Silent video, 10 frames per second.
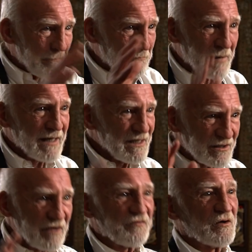many
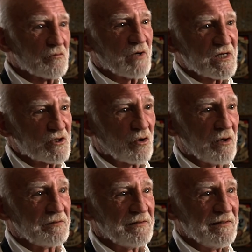different
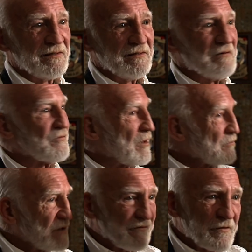restaurants
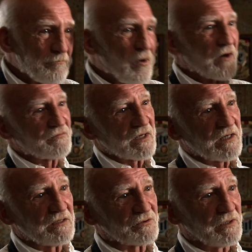from different part of the
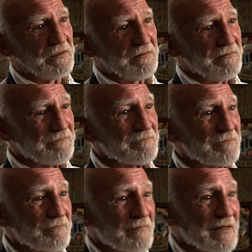country. The things
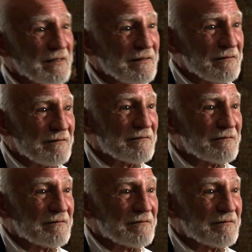you learned